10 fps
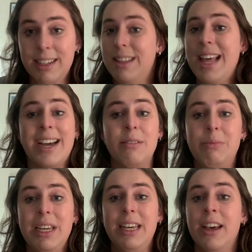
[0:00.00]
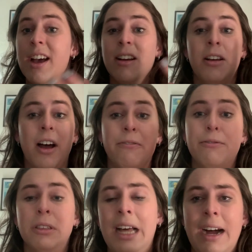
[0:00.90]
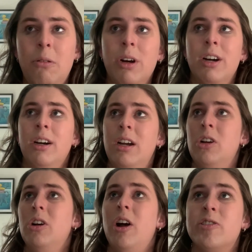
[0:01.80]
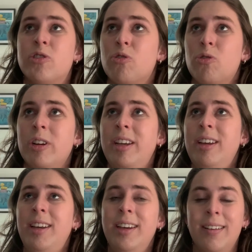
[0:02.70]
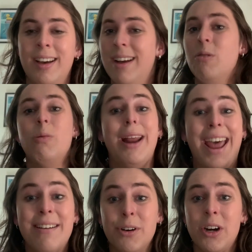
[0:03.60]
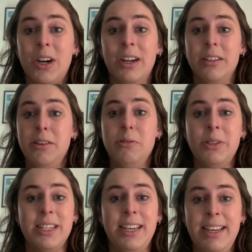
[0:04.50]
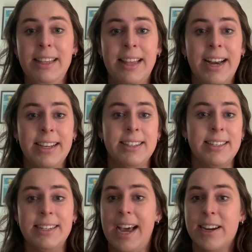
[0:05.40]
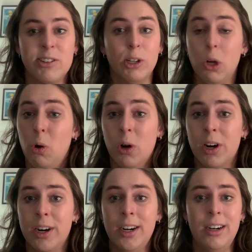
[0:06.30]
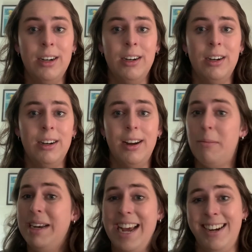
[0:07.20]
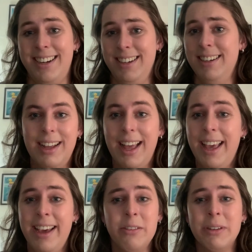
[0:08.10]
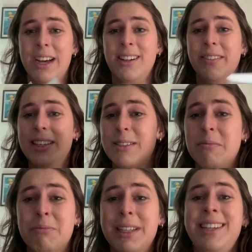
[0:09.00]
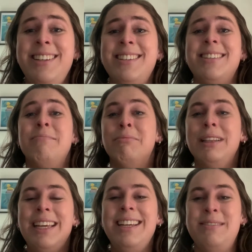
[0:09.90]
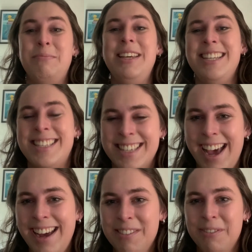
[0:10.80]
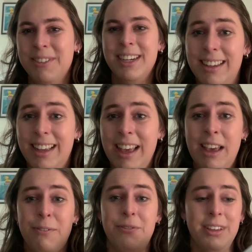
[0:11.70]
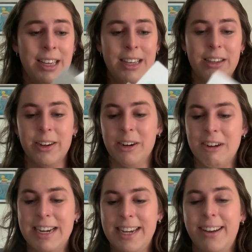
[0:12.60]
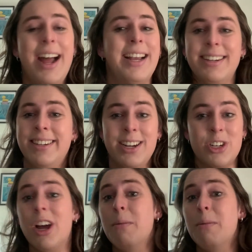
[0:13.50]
That can be a flower, a tree, whatever you see that is natural, or a banana. And with all of these, please be safe. If you're gonna write down, I can touch a